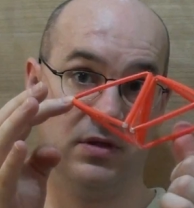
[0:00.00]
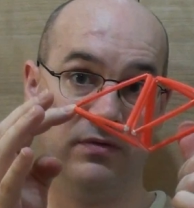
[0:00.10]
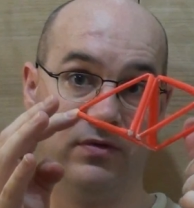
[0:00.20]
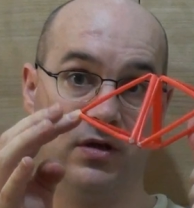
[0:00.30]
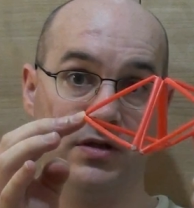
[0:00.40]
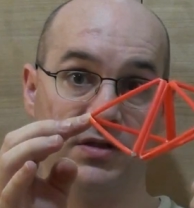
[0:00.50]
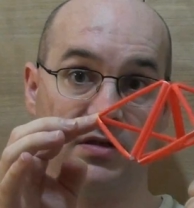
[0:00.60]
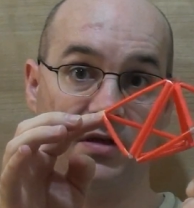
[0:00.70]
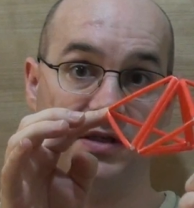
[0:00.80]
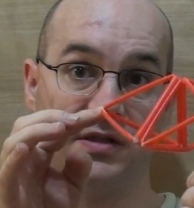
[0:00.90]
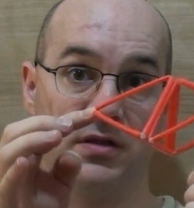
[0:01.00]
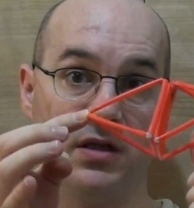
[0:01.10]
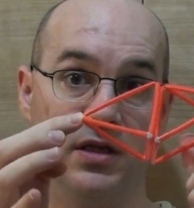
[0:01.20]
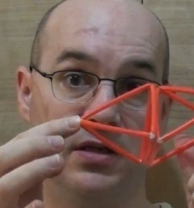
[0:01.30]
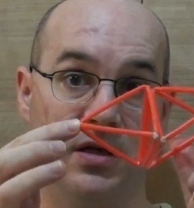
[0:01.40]
if you consider this
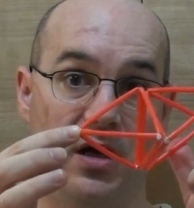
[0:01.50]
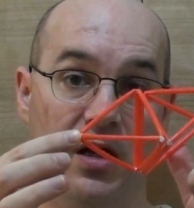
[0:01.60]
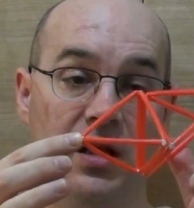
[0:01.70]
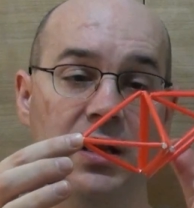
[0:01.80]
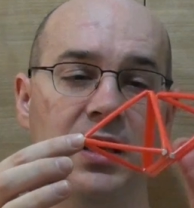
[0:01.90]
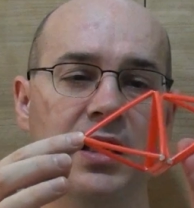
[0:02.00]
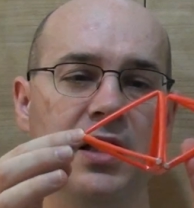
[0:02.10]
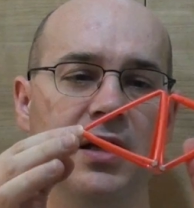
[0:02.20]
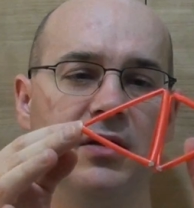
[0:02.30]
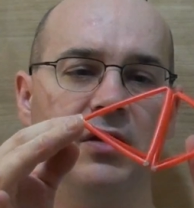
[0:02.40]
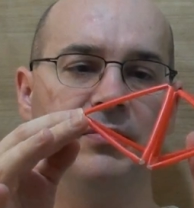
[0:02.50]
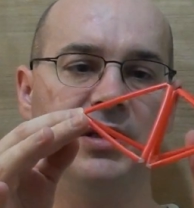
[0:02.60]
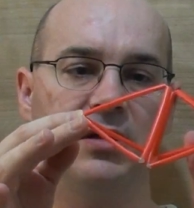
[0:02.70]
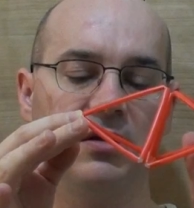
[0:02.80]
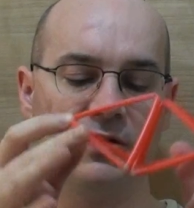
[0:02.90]
solid a little
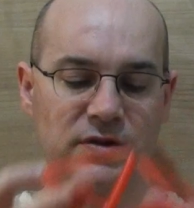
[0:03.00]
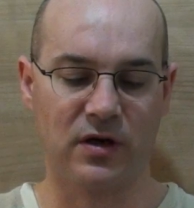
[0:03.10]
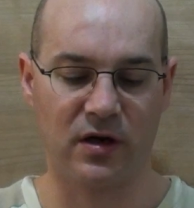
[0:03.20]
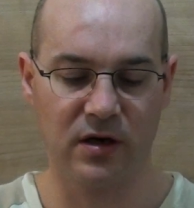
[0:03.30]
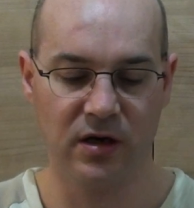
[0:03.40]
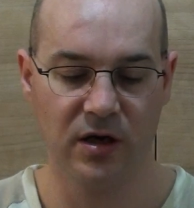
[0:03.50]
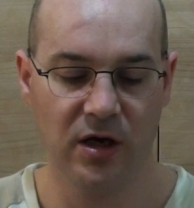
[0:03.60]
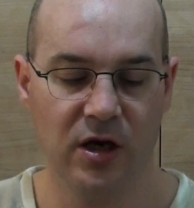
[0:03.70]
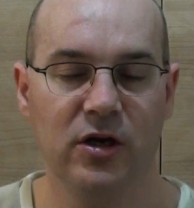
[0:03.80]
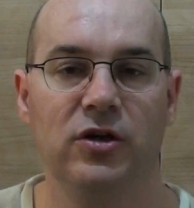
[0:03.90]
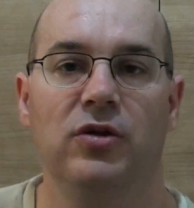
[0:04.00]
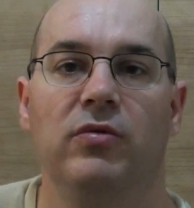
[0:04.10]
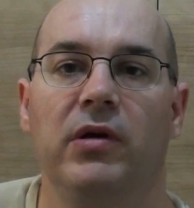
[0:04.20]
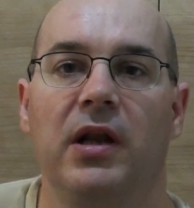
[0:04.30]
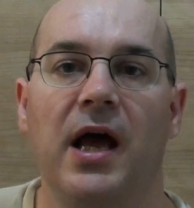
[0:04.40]
bit closer
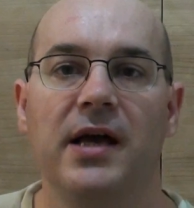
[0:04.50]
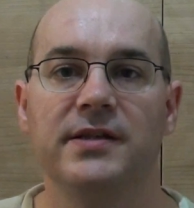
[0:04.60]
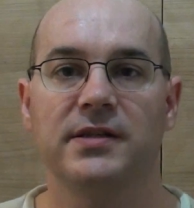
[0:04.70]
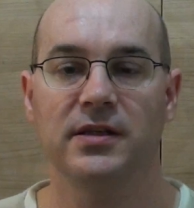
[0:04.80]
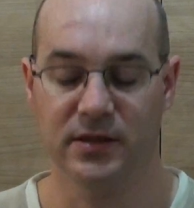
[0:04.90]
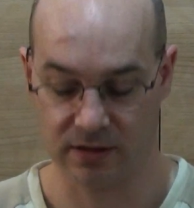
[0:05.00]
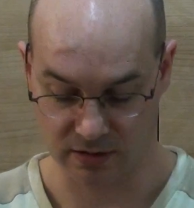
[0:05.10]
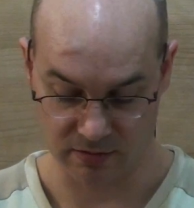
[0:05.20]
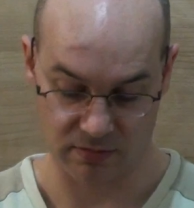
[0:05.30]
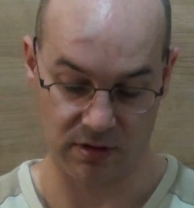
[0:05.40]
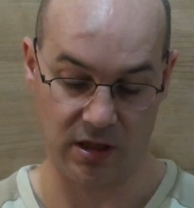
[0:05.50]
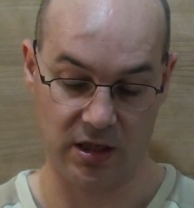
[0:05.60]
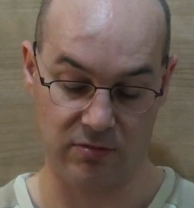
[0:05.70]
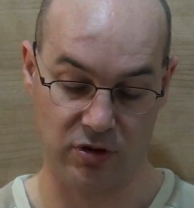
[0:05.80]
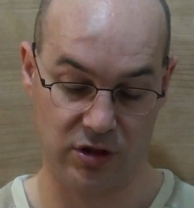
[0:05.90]
you realize
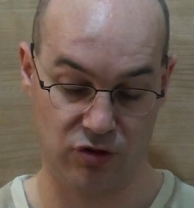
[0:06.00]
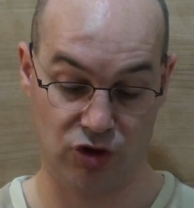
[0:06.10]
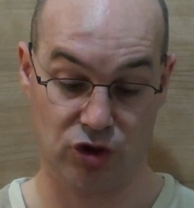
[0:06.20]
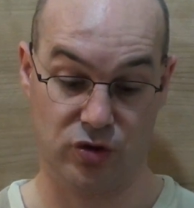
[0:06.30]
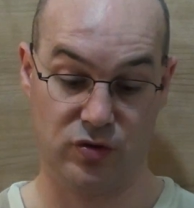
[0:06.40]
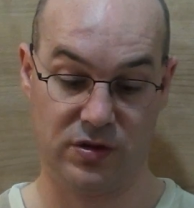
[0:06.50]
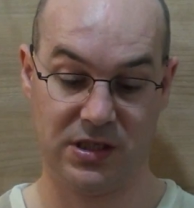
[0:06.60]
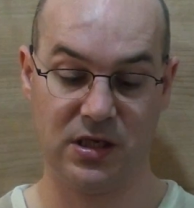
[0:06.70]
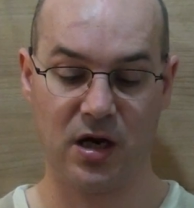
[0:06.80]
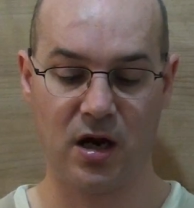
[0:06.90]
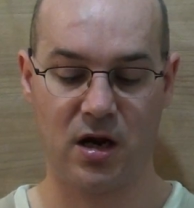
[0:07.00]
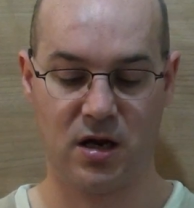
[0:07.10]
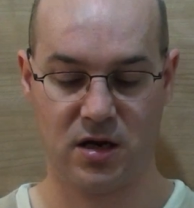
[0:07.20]
and I'm going to show you here